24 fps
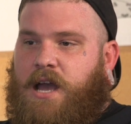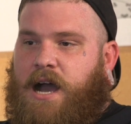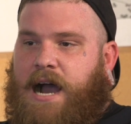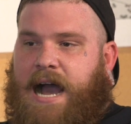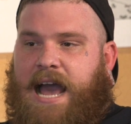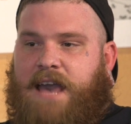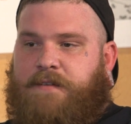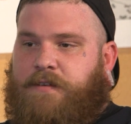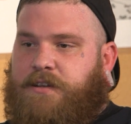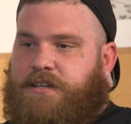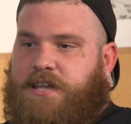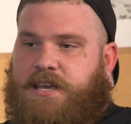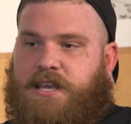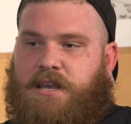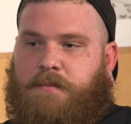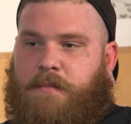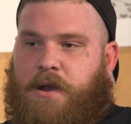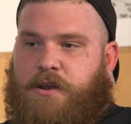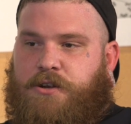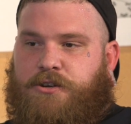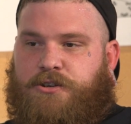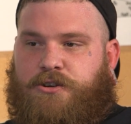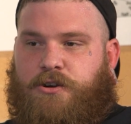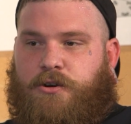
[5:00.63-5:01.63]
I haven't taken
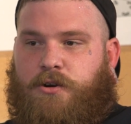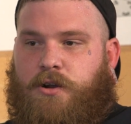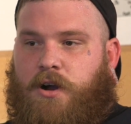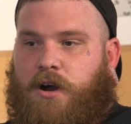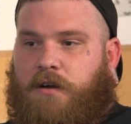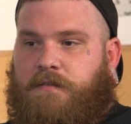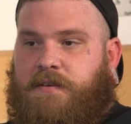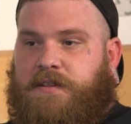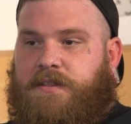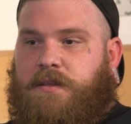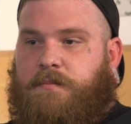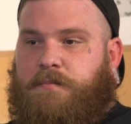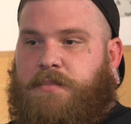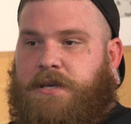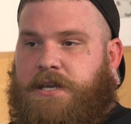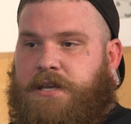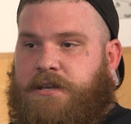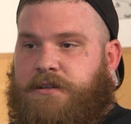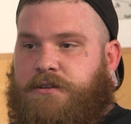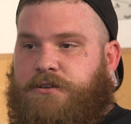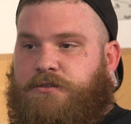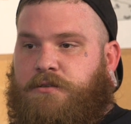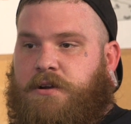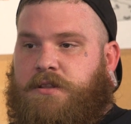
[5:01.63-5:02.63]
my shirt off at the
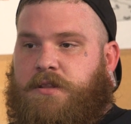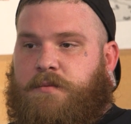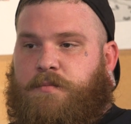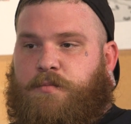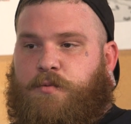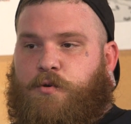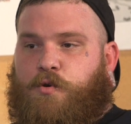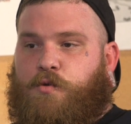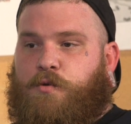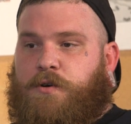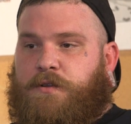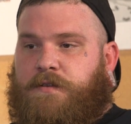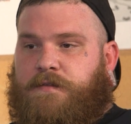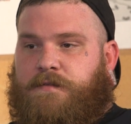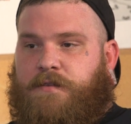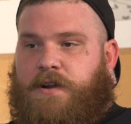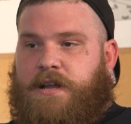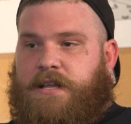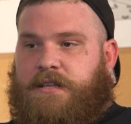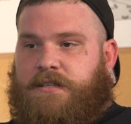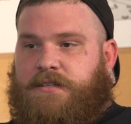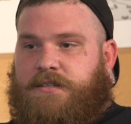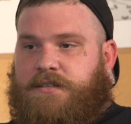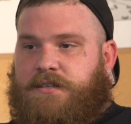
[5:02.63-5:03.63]
beach or at the pool with
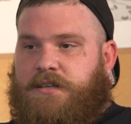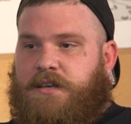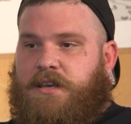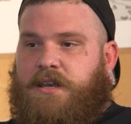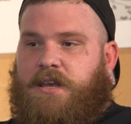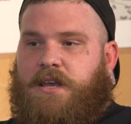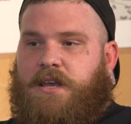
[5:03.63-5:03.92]
friends,